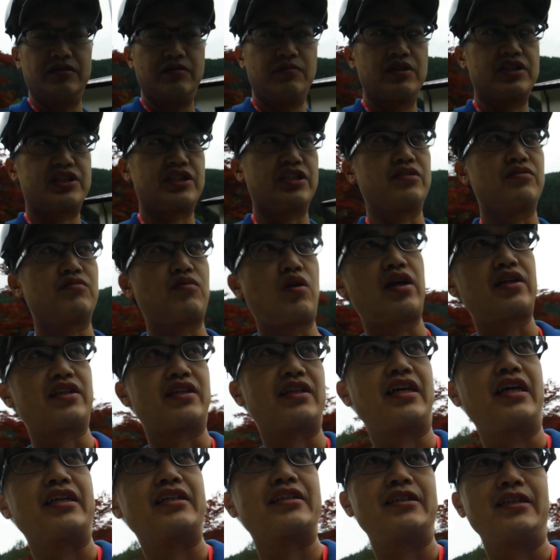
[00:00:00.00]
the Mission Rod
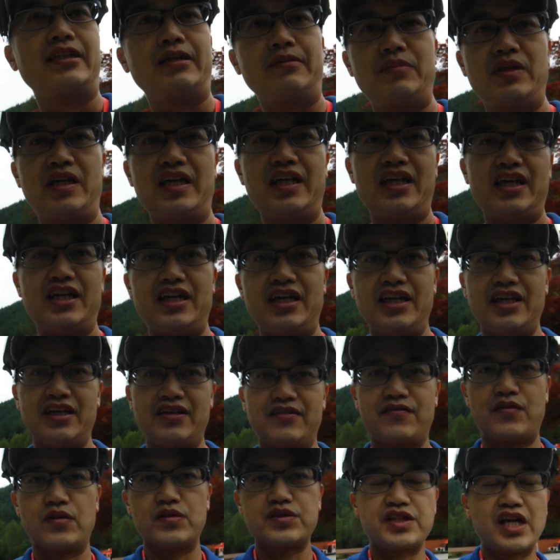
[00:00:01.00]
and Gun Club.
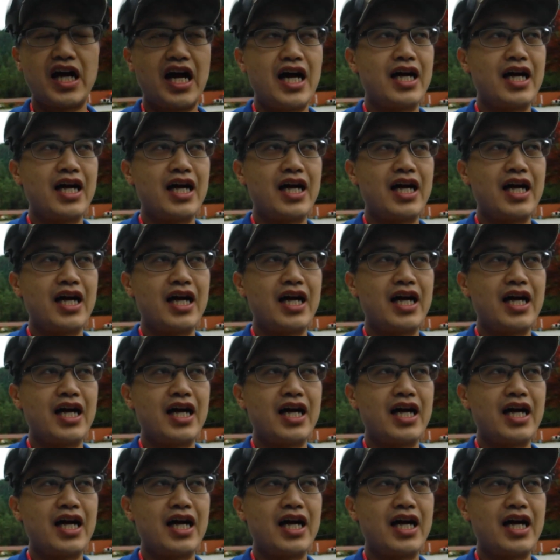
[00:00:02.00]
First